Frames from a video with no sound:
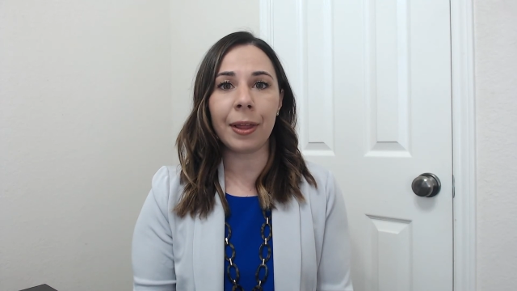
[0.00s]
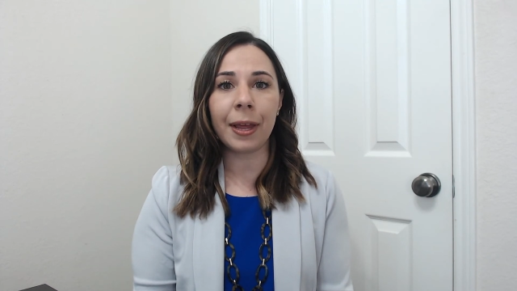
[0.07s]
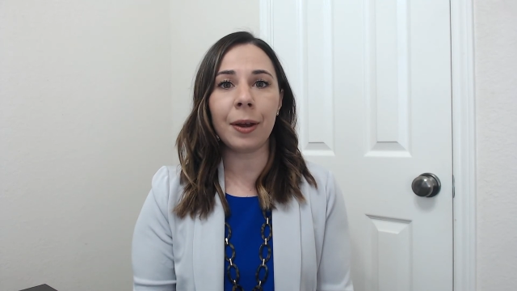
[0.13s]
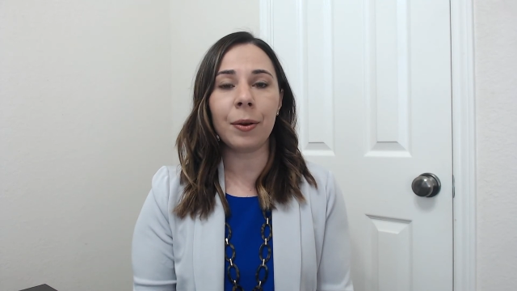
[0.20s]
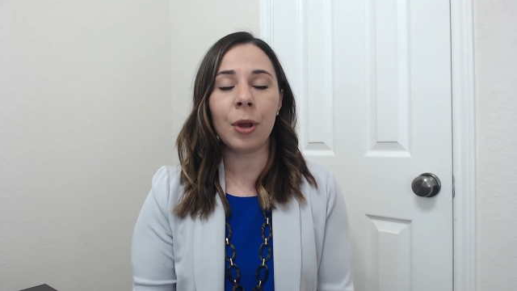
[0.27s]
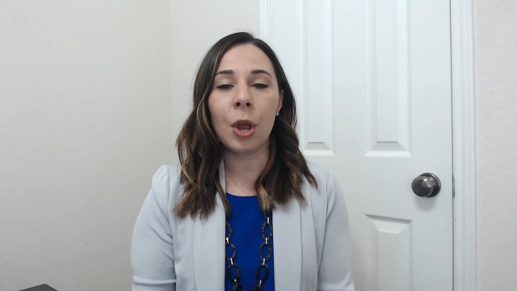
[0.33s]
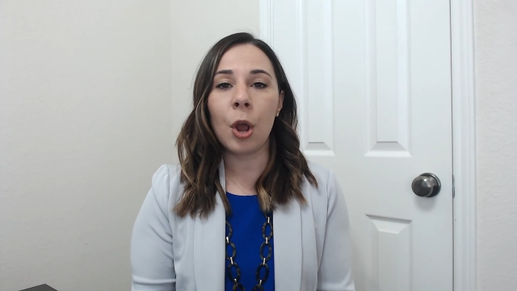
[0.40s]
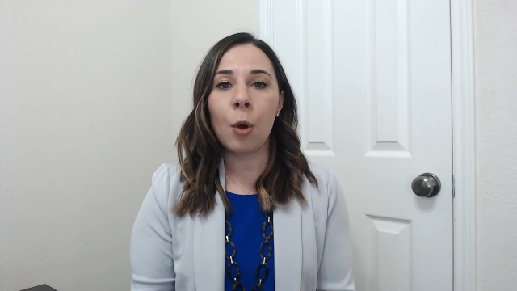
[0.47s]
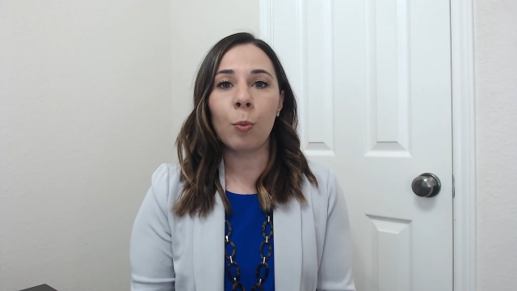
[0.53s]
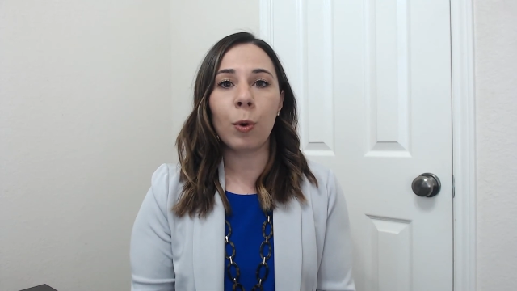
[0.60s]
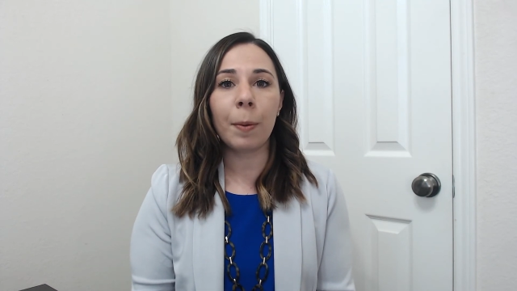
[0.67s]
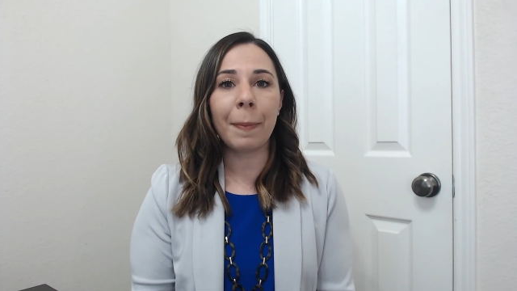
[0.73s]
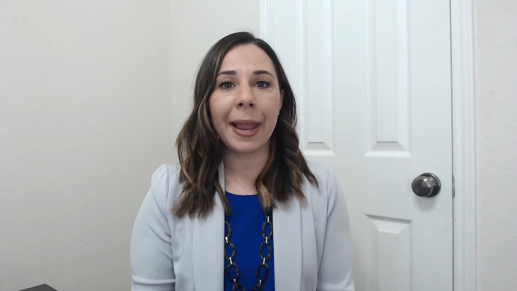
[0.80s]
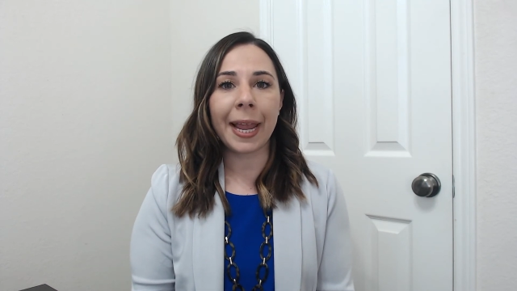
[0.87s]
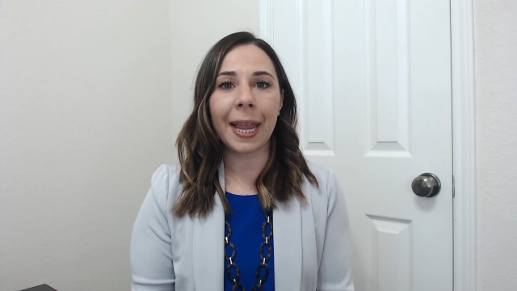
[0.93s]
and
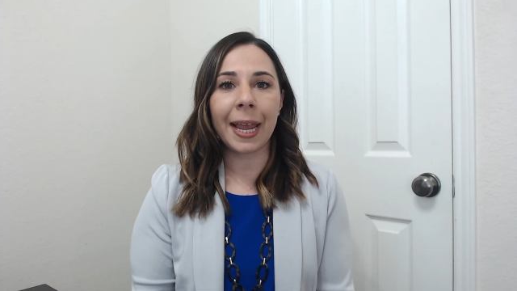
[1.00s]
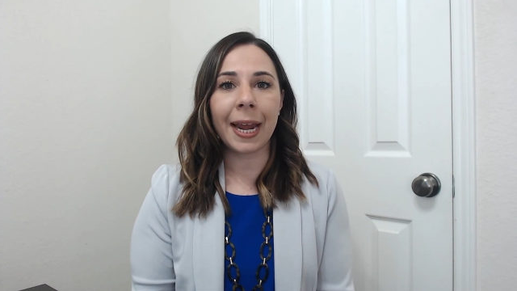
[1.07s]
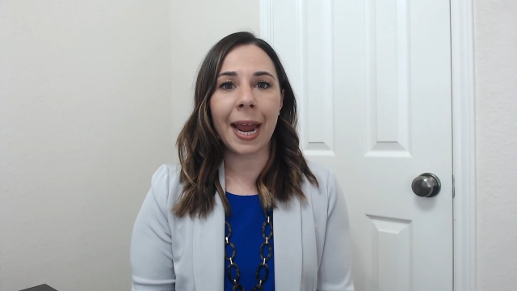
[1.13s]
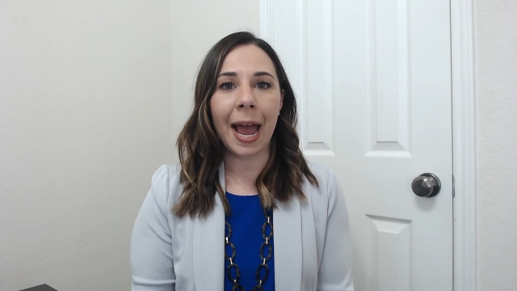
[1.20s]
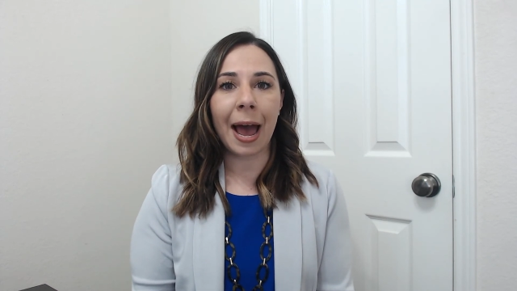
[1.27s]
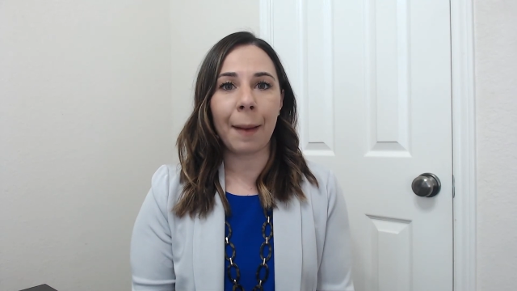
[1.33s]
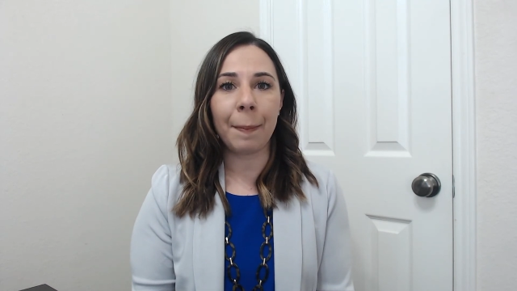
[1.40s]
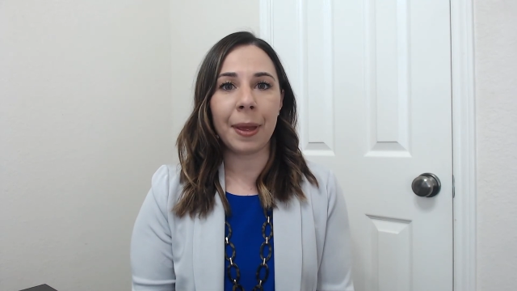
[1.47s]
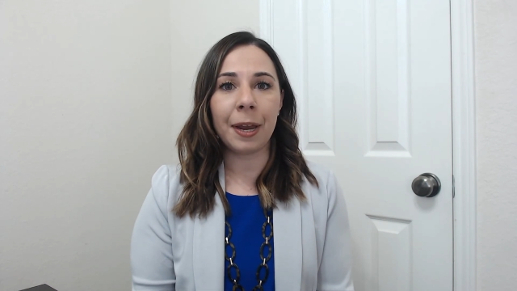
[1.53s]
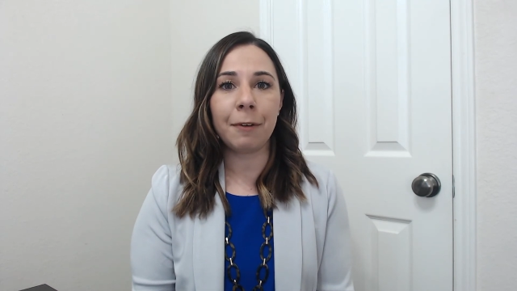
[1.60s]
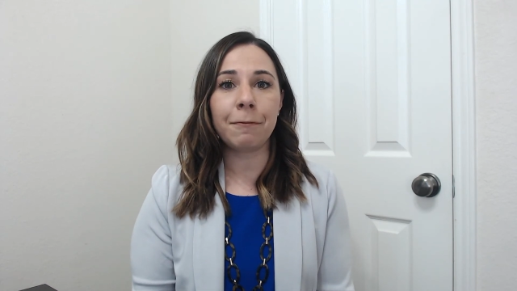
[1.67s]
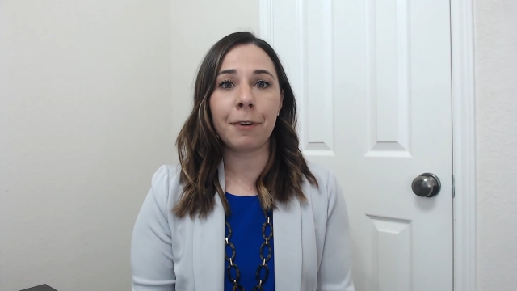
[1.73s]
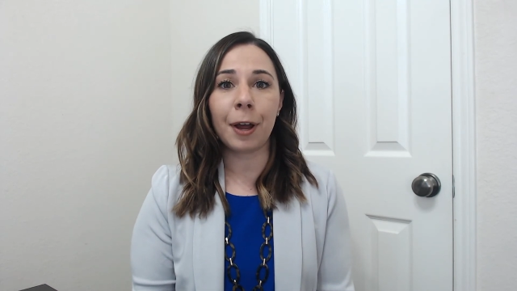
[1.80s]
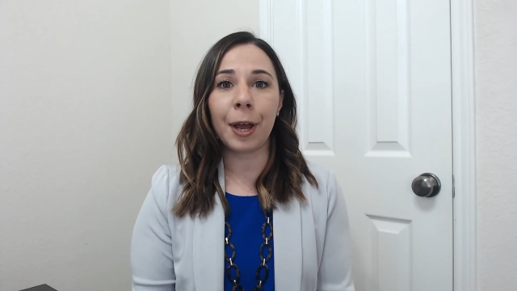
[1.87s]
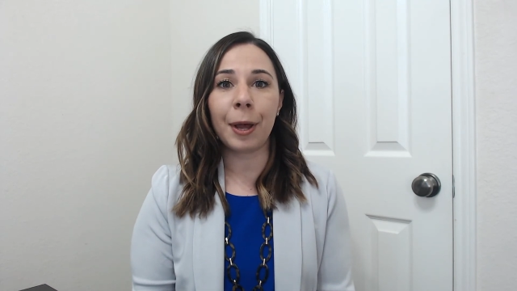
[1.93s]
we're making it happen
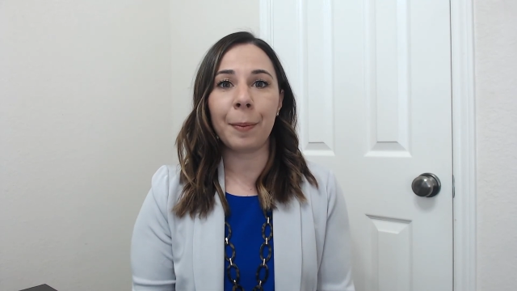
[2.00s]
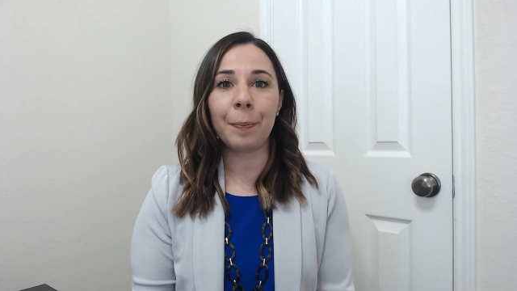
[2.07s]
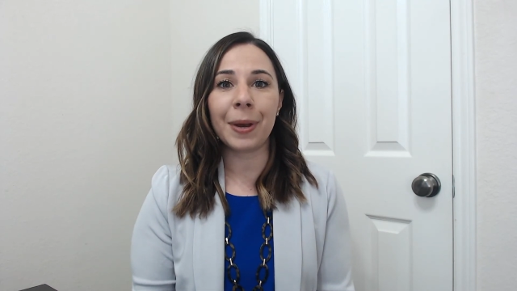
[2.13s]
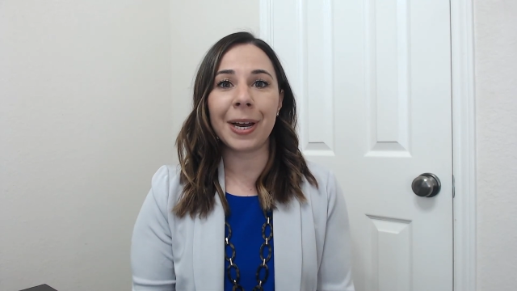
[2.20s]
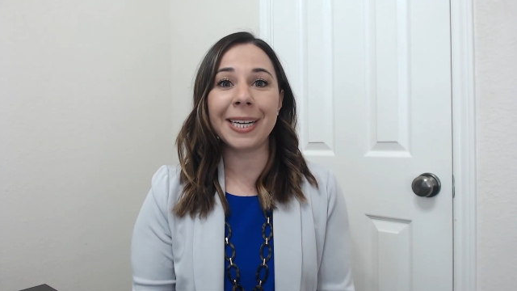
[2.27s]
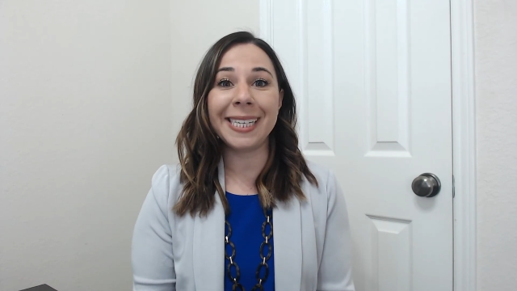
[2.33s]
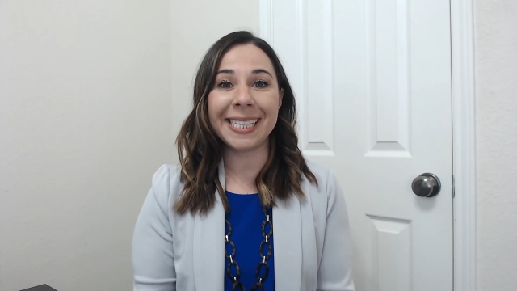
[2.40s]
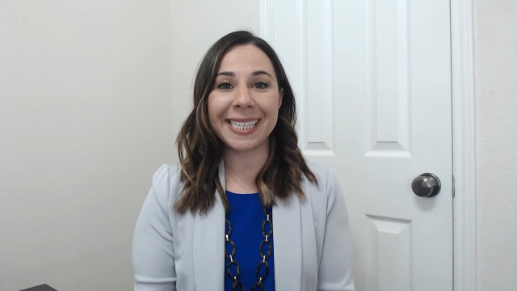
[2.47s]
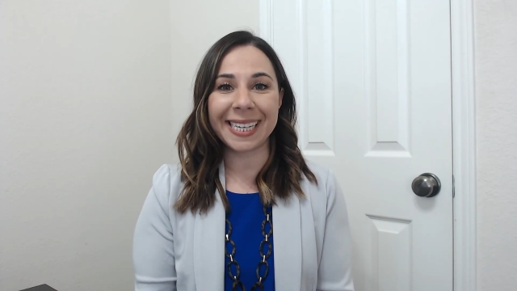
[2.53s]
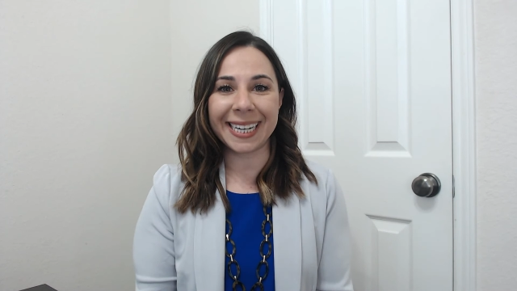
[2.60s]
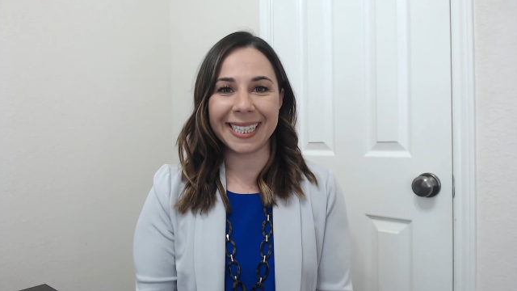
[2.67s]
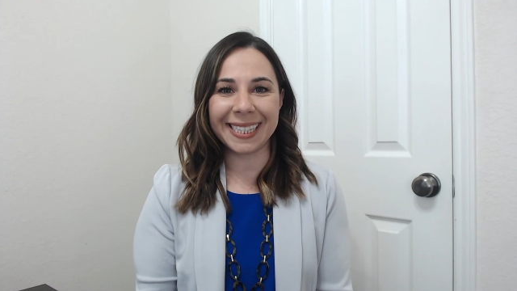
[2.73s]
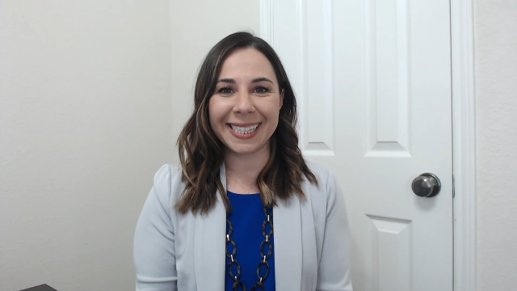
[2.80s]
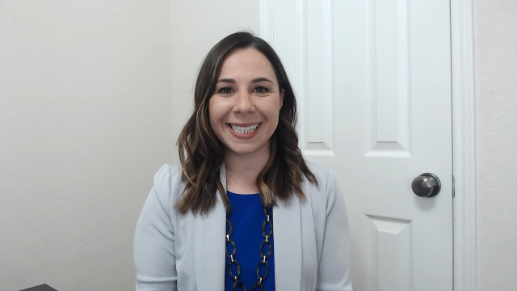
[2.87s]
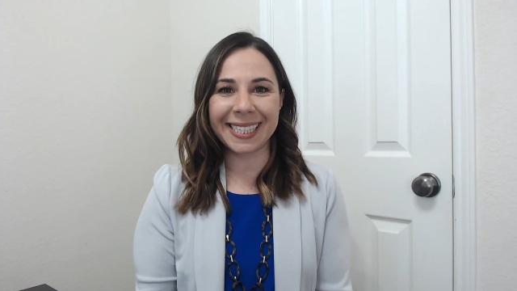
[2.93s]
from a
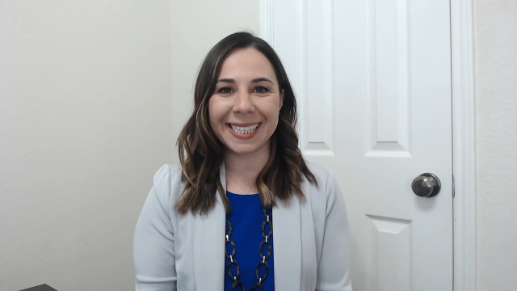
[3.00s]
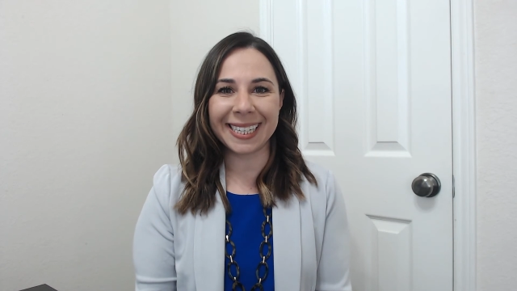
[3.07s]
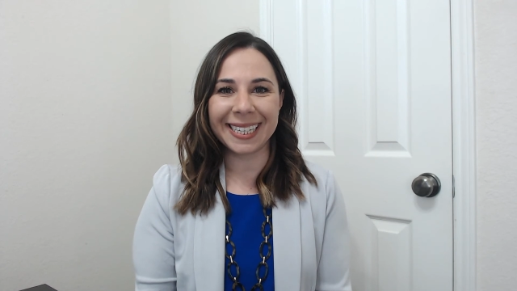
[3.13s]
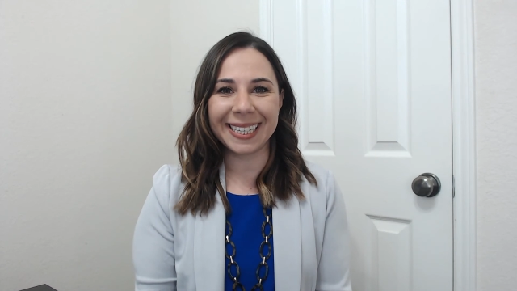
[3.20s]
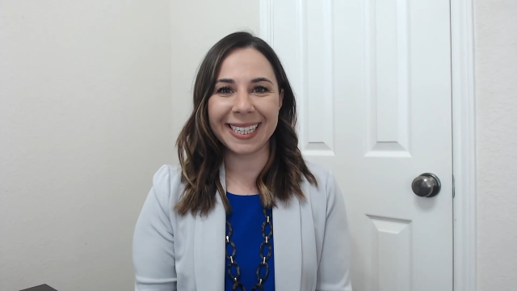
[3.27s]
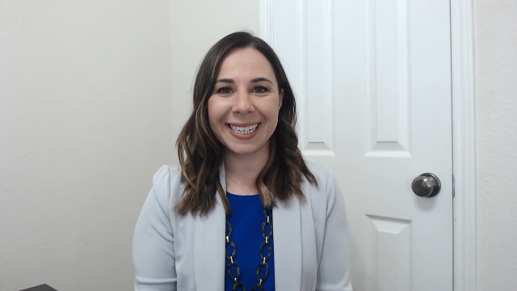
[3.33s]
distance.